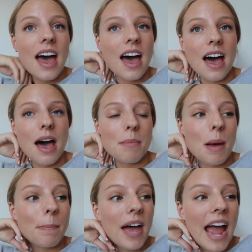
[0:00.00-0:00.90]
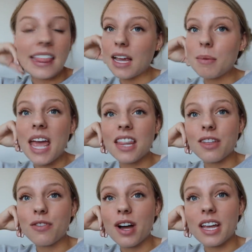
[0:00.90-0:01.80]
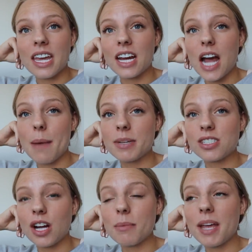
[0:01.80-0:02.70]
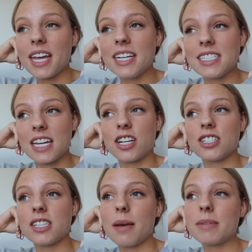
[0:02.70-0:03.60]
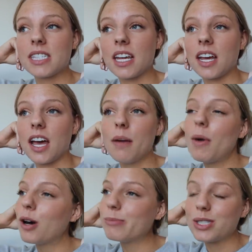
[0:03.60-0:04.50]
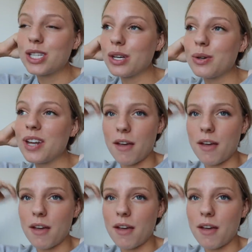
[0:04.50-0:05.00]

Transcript: But I think I'm gonna end the vlog here. I'm gonna start making dinner. Sam is gonna come home soon.